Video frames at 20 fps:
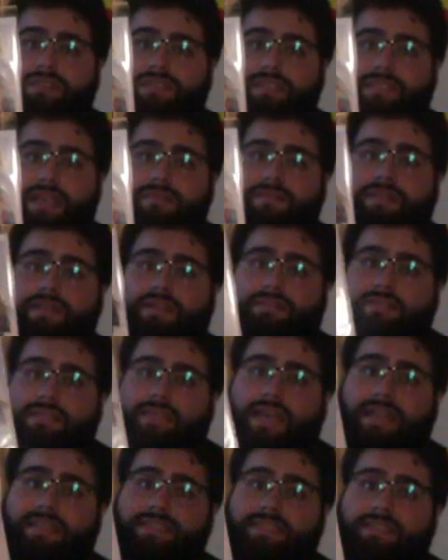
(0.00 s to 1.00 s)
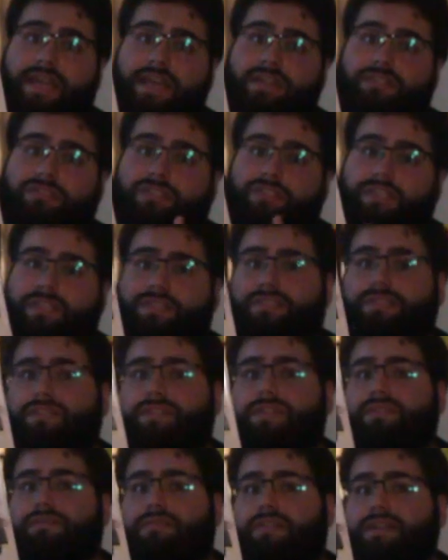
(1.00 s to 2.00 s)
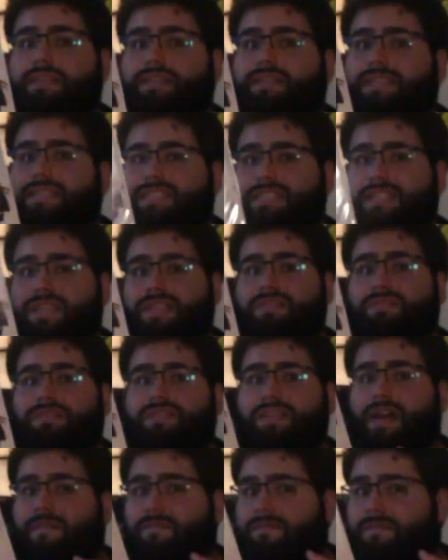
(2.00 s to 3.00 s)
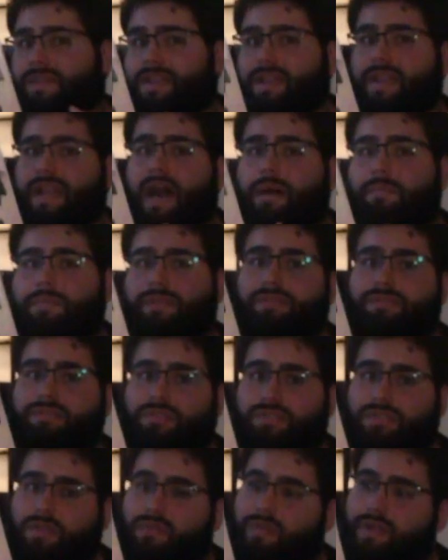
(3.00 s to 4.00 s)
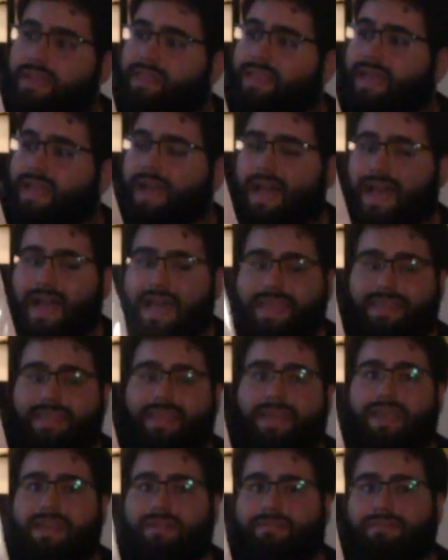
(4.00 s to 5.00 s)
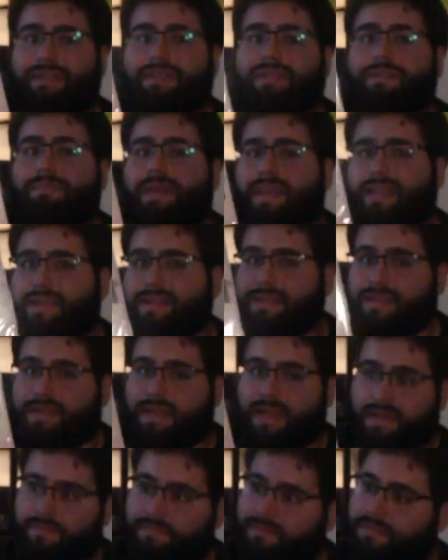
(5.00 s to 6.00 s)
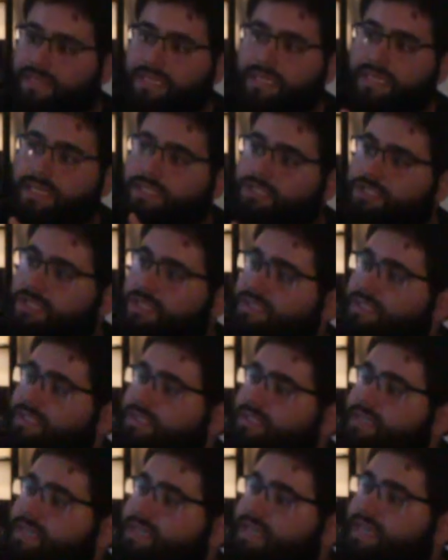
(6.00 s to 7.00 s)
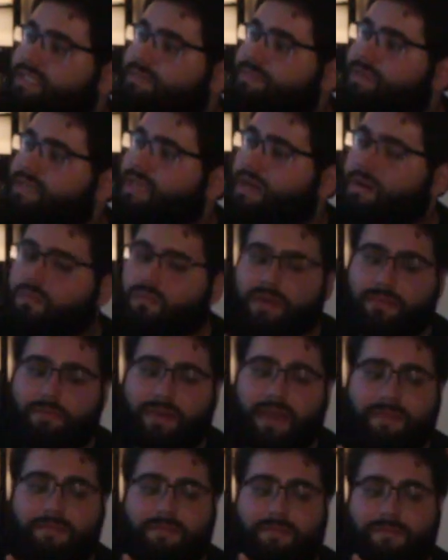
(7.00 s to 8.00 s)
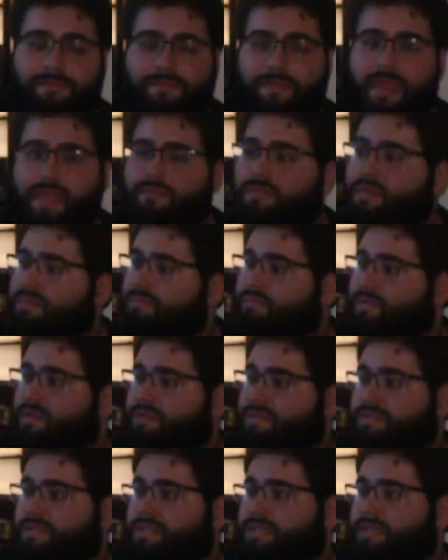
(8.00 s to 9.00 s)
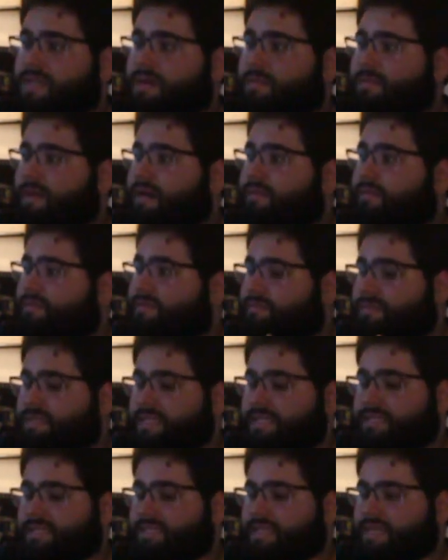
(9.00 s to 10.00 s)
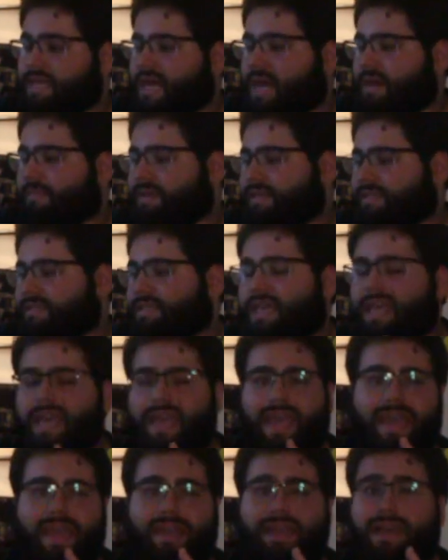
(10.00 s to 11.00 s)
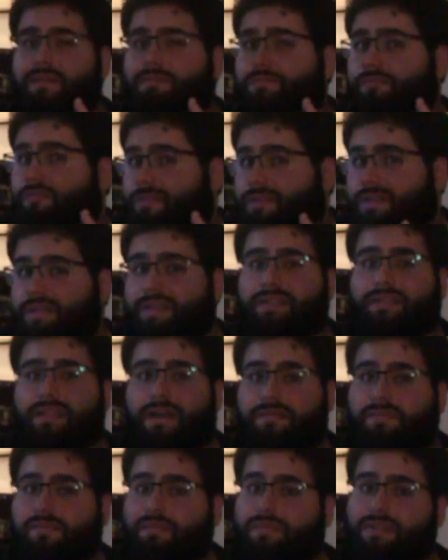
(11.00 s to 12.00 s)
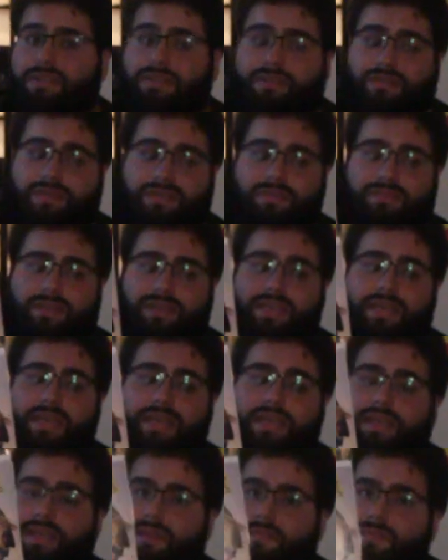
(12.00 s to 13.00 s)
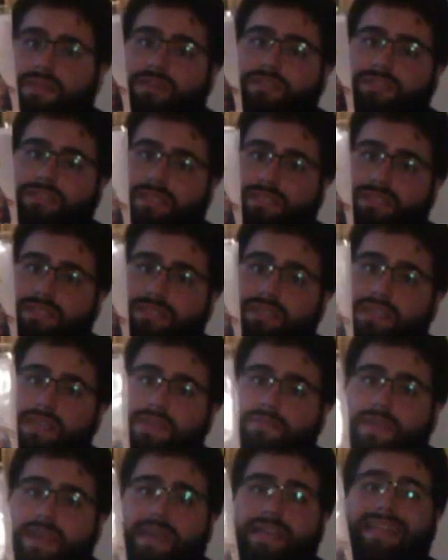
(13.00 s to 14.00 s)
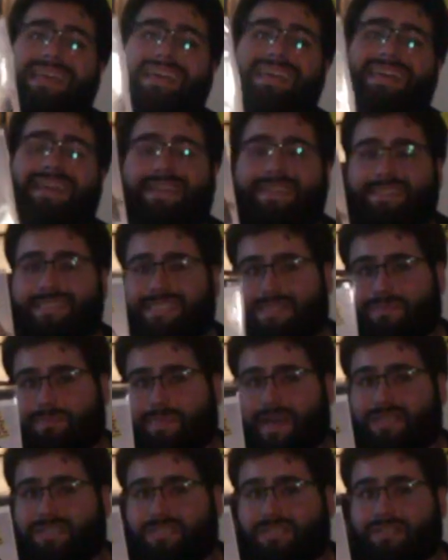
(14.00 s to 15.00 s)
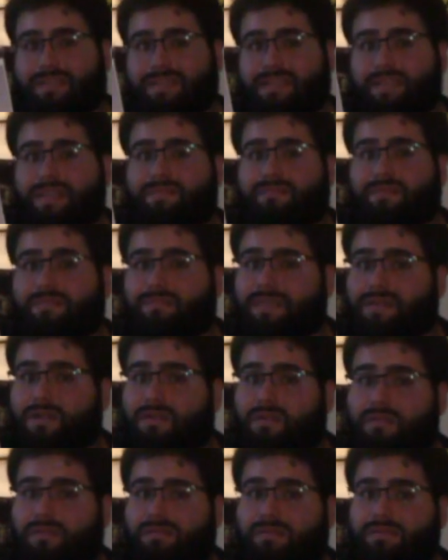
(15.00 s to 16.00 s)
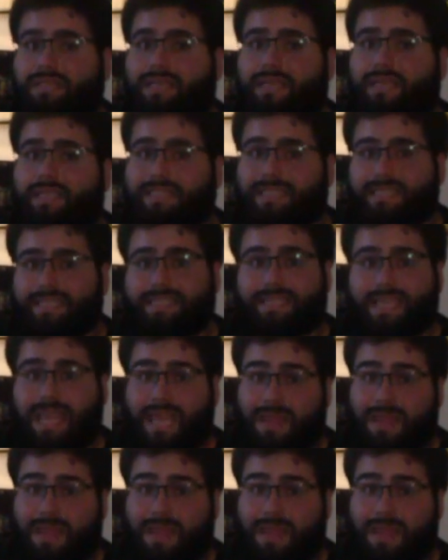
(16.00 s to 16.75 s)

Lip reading: 7 of Scott Snyder's Justice League run continues a phenomenal story that I can't recommend enough. Justice League has become one of my favorite books to come out from DC Comics, and I'm really loving what they're doing. If you're a Justice League fan, especially from the old DC